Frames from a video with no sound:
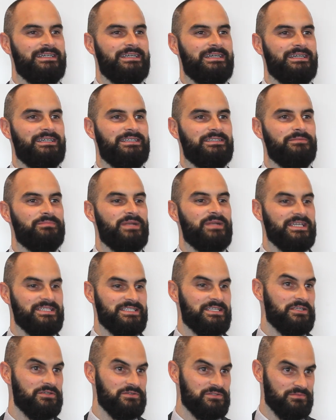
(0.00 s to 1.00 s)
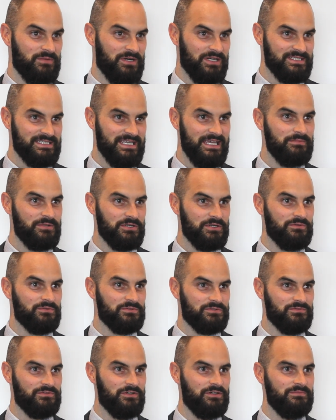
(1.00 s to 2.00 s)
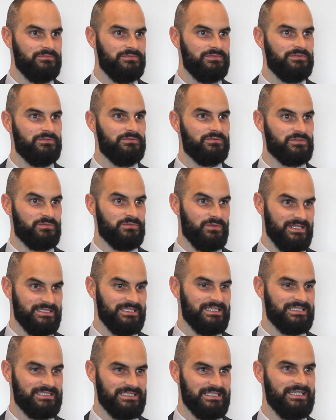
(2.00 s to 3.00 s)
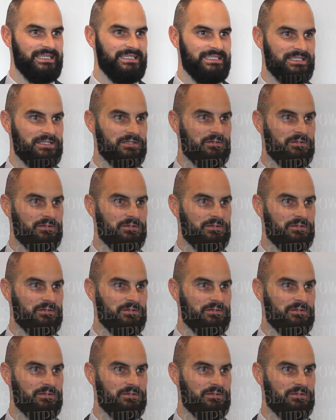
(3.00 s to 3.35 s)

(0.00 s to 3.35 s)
And the place he used to buy his chemicals from was Wessex cleaning